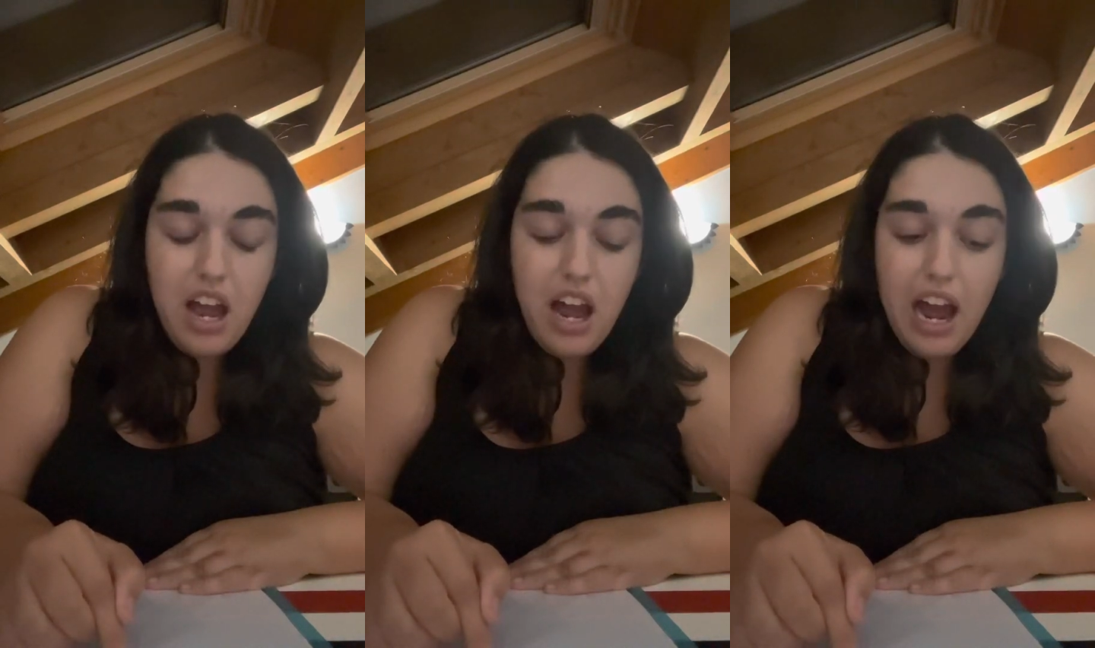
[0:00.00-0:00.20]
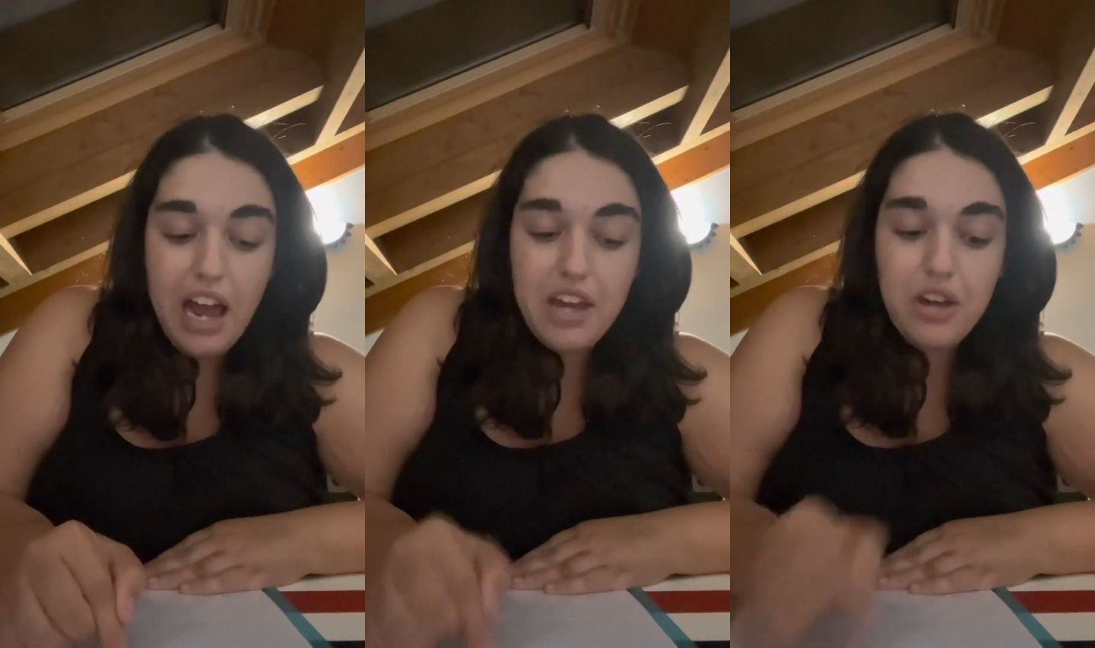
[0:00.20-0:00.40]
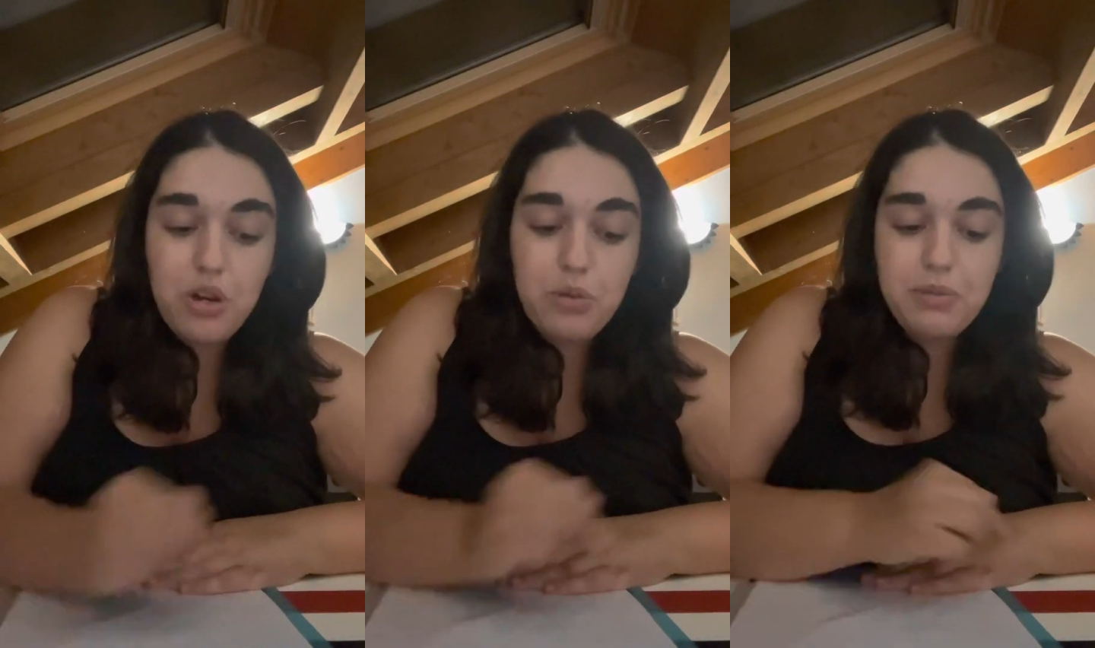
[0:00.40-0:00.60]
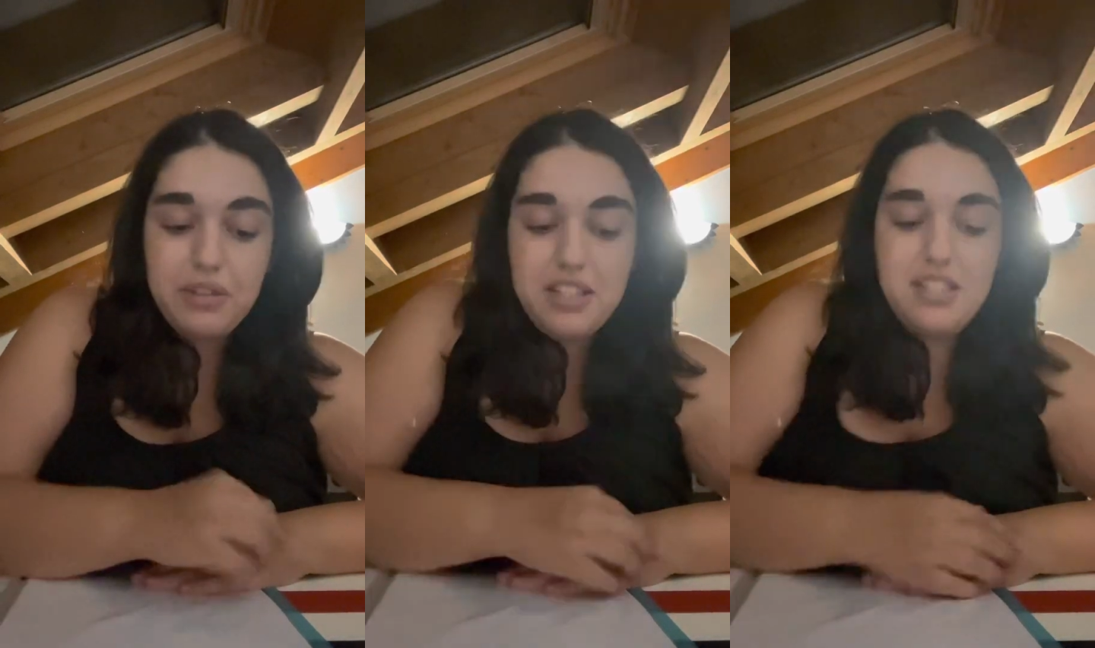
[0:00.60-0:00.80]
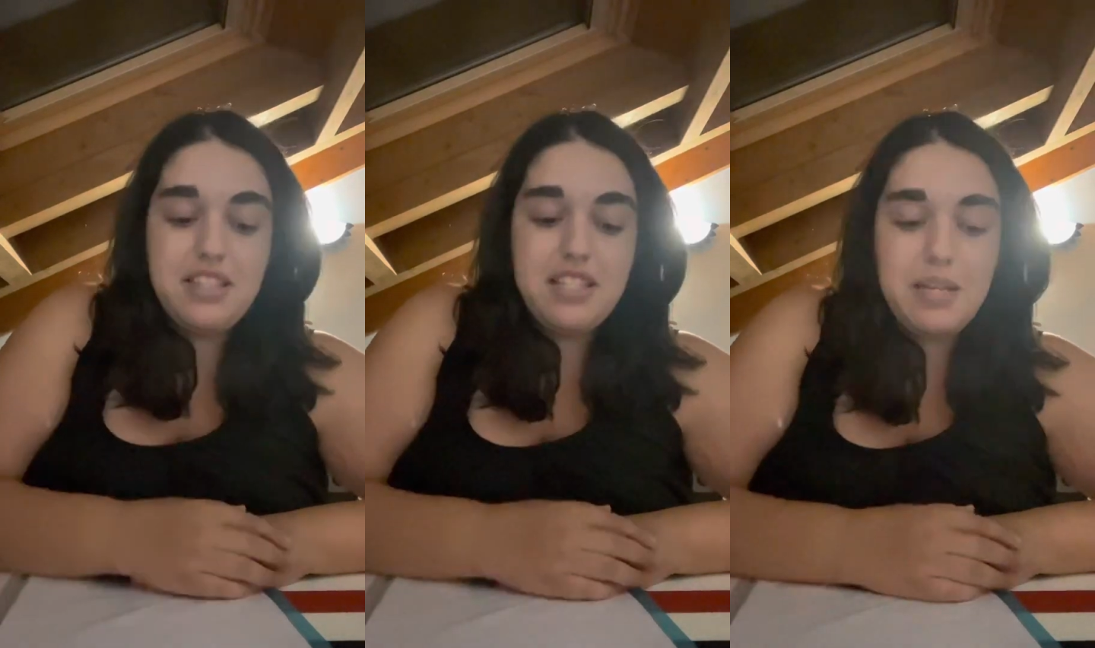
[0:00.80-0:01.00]
I hope
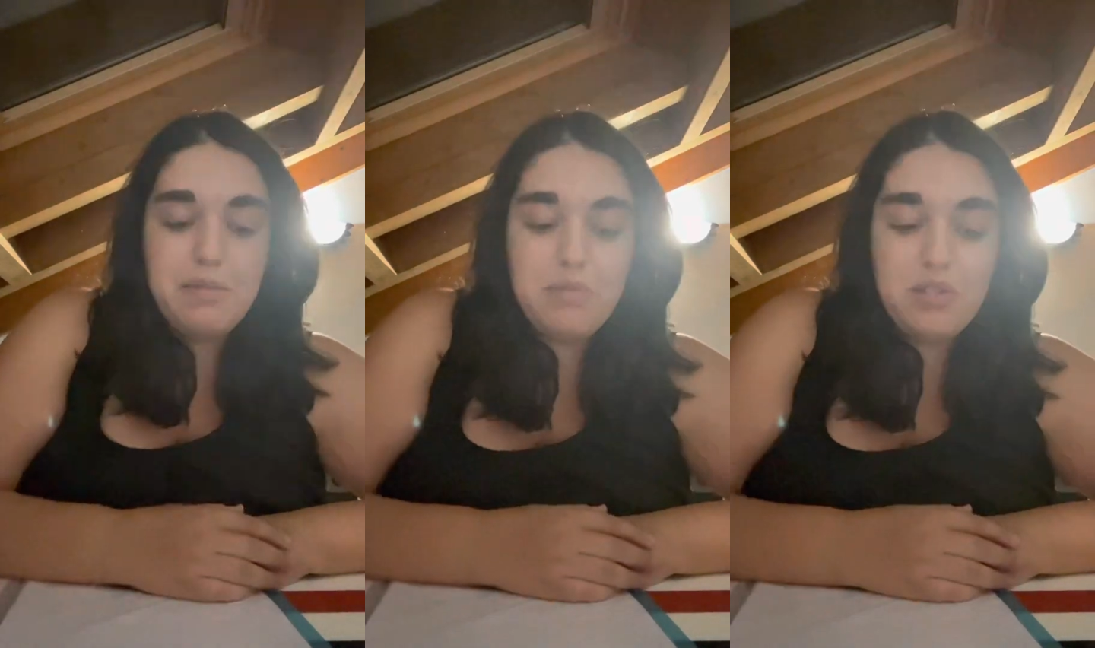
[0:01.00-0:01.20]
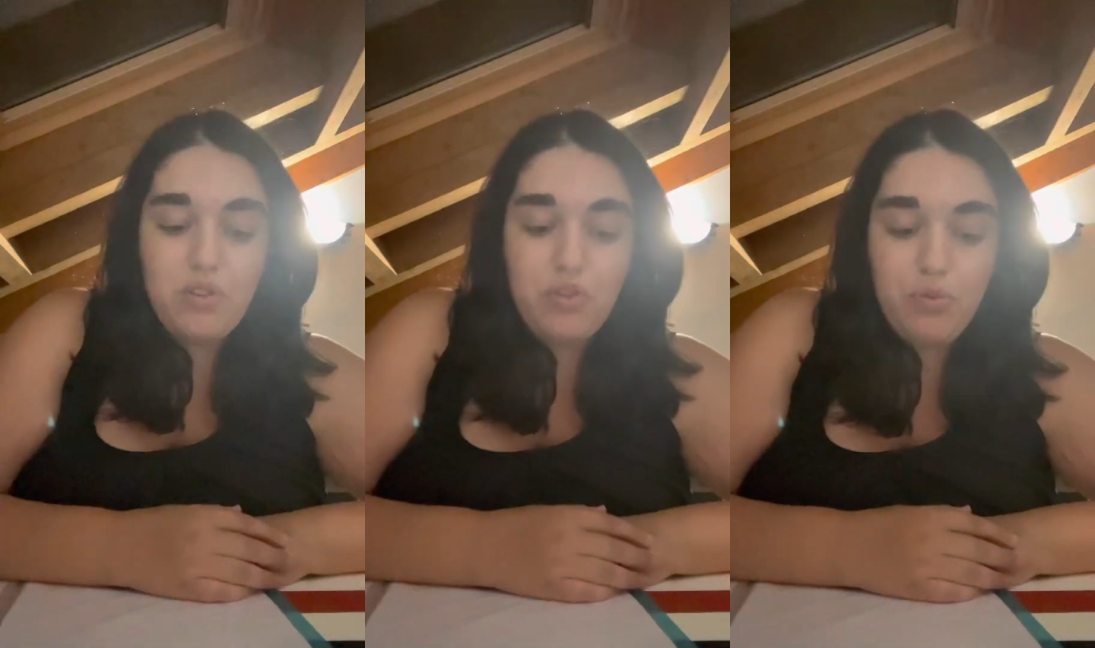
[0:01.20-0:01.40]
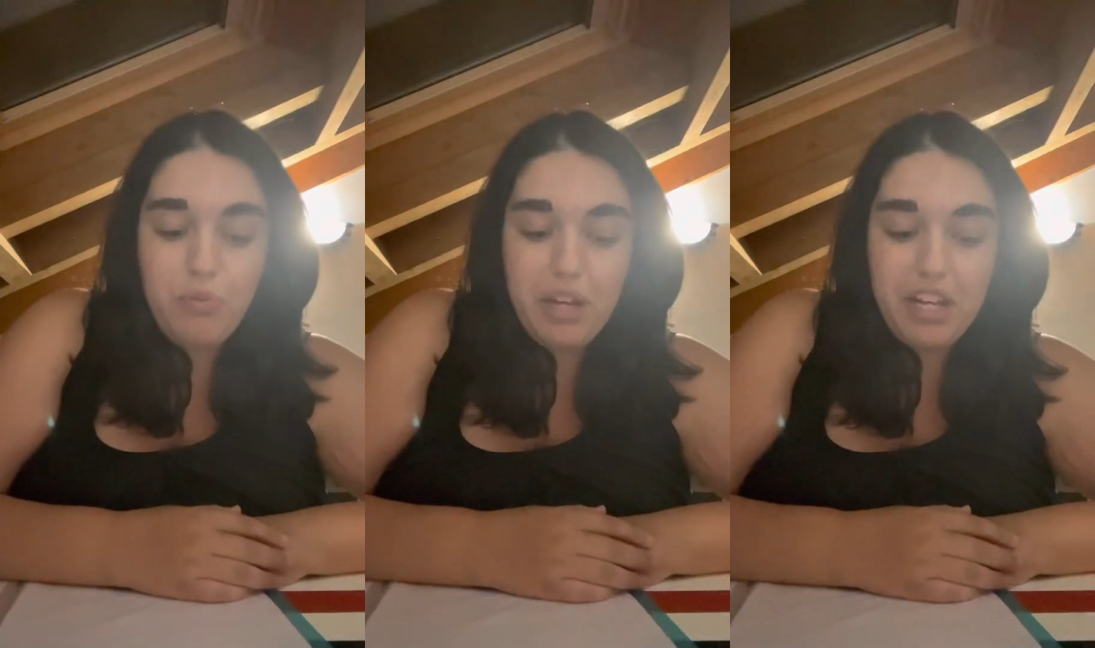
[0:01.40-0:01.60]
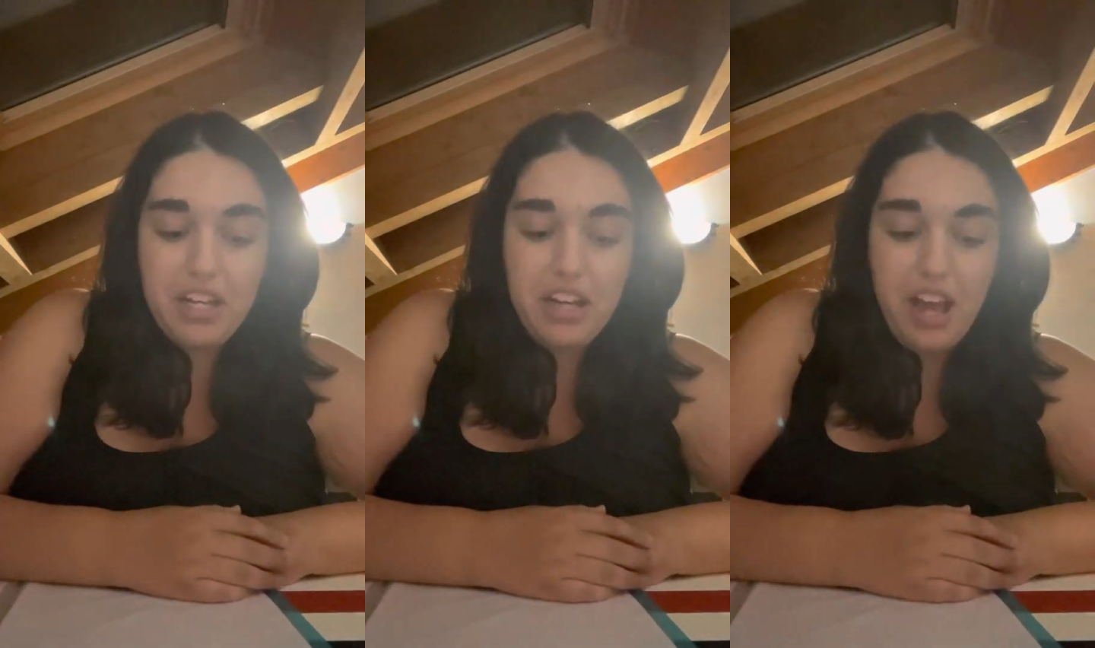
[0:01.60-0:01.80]
these tips of mine